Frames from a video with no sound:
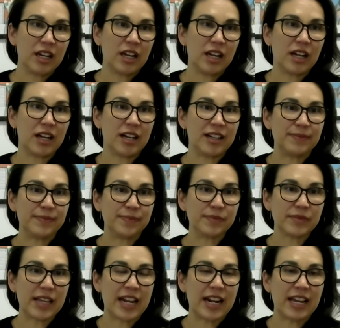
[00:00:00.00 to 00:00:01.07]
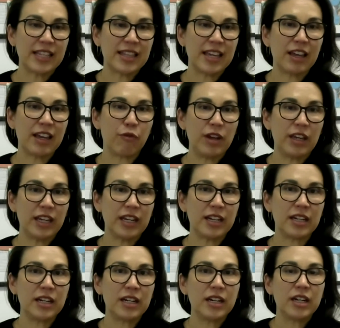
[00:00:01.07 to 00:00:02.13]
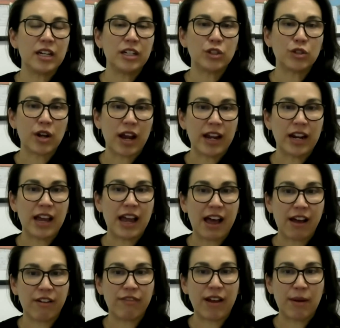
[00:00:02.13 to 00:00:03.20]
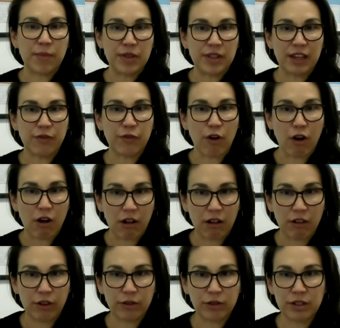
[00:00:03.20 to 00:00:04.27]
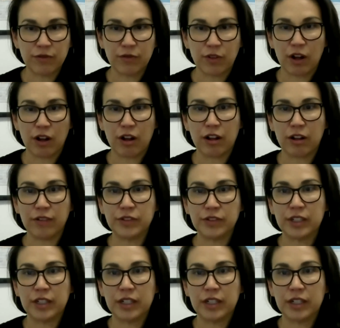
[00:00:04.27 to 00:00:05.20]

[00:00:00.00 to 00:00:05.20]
And I think if we can try to have empathy for all those involved,